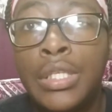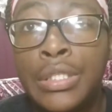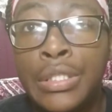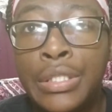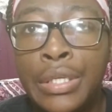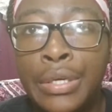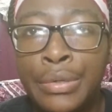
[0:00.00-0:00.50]

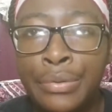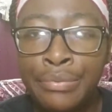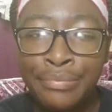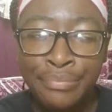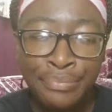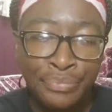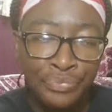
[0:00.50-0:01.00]

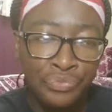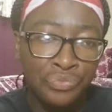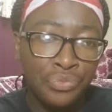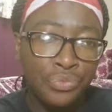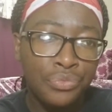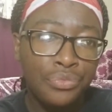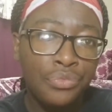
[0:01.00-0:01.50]
so
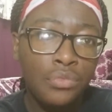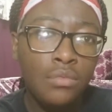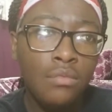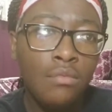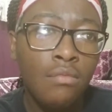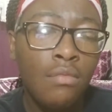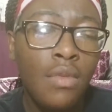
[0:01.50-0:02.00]

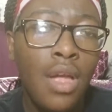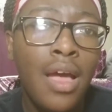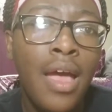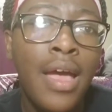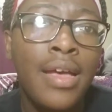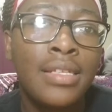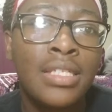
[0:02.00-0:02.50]

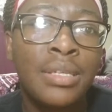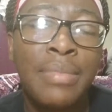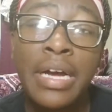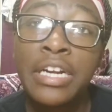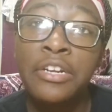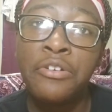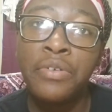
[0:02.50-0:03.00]
I had
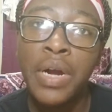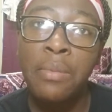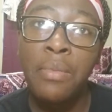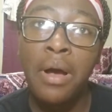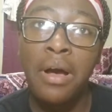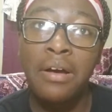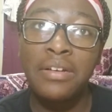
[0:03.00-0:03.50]
somebody
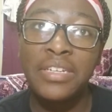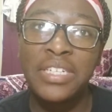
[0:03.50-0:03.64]
grandma